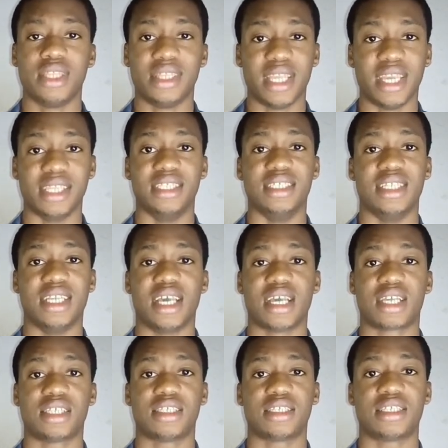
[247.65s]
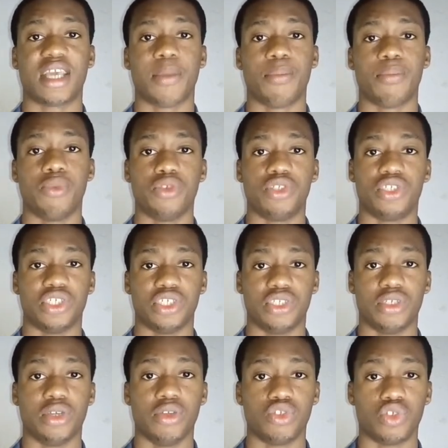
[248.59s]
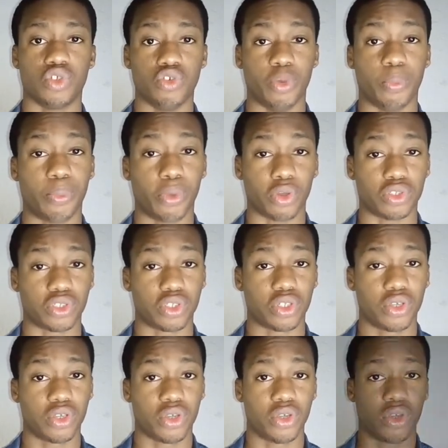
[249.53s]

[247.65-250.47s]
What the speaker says: take the next step, which is to report.